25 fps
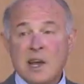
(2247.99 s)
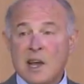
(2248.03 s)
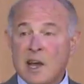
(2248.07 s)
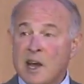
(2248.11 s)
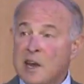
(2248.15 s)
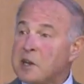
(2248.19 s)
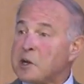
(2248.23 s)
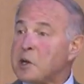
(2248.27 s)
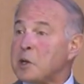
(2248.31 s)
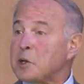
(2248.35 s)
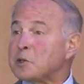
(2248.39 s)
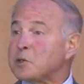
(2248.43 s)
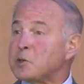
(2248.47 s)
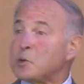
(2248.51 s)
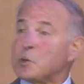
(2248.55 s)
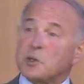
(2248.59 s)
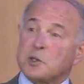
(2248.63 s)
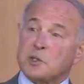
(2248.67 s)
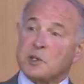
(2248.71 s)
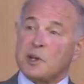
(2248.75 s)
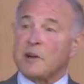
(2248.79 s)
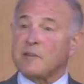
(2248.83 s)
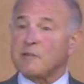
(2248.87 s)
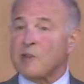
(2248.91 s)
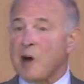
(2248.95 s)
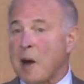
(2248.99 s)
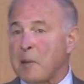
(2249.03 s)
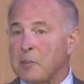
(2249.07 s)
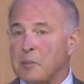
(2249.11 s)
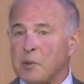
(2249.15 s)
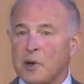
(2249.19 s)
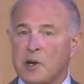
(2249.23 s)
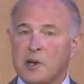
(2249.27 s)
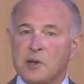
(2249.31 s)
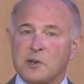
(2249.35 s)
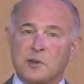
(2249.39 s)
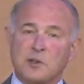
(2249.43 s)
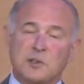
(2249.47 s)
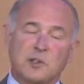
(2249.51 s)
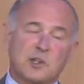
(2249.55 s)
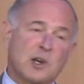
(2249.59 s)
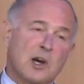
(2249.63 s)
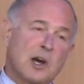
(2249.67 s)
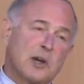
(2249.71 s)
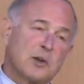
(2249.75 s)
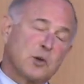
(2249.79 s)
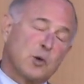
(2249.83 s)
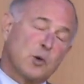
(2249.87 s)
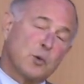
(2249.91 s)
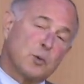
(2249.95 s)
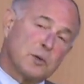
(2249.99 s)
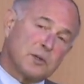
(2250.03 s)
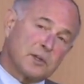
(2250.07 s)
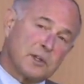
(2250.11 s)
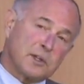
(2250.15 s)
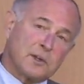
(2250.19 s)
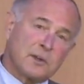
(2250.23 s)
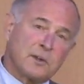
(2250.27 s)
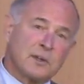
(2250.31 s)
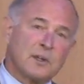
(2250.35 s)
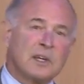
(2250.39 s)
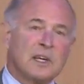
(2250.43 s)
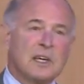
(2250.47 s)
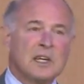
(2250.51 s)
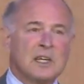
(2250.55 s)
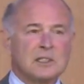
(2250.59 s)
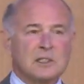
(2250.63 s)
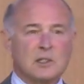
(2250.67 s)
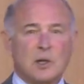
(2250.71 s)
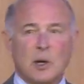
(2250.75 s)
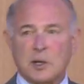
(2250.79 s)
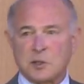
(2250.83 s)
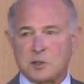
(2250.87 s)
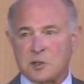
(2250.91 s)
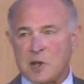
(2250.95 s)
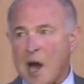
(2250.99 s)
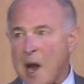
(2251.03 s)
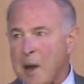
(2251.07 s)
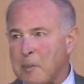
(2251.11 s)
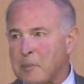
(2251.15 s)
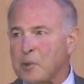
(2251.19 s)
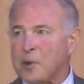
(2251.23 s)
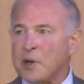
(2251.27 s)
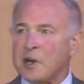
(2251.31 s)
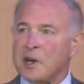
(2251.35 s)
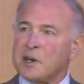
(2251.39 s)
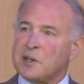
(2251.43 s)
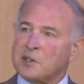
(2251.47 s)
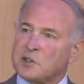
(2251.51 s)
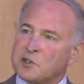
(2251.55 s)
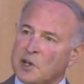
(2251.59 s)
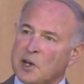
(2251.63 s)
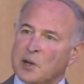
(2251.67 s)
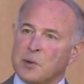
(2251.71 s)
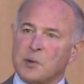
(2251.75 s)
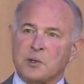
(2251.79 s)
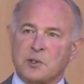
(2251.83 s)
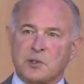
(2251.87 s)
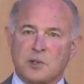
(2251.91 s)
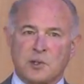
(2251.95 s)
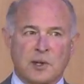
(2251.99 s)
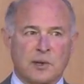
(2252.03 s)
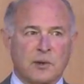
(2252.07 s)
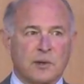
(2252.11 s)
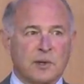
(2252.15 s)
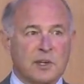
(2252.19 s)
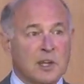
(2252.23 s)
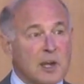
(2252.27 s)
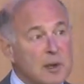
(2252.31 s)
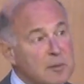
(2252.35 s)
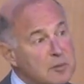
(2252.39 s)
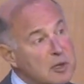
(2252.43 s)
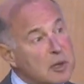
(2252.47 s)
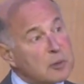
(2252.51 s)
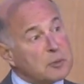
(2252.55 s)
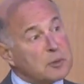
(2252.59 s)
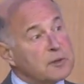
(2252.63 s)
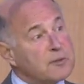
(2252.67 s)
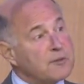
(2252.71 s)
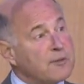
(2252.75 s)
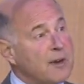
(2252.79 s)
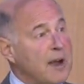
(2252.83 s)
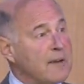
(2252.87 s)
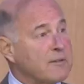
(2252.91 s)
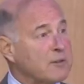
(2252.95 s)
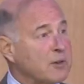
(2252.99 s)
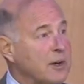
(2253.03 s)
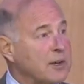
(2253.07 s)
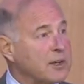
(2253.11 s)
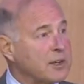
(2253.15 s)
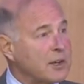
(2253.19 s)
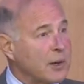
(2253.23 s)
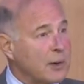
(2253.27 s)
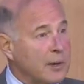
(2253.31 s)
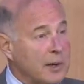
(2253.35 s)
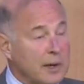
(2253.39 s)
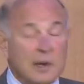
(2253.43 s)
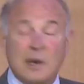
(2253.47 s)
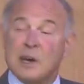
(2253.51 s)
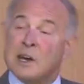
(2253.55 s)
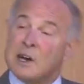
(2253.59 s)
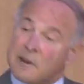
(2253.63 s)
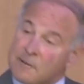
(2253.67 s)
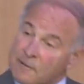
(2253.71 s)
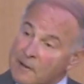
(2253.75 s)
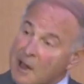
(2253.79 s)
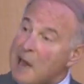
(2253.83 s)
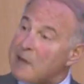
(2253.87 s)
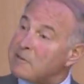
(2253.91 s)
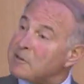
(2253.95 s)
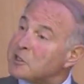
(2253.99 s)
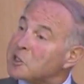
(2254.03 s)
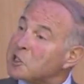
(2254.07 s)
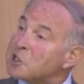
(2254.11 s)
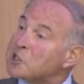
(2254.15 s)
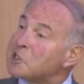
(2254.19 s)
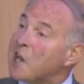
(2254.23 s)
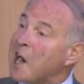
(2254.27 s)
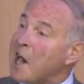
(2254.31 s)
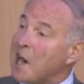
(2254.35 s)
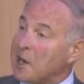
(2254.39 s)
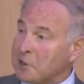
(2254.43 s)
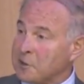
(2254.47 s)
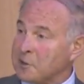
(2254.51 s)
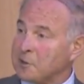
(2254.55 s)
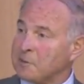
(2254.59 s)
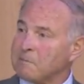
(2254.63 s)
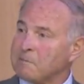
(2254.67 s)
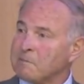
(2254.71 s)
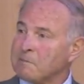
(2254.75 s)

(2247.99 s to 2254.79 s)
And he goes through a set of operations, yeah, on who will the laws operate, et cetera, et cetera. He comes up with five criteria. Five is a lot.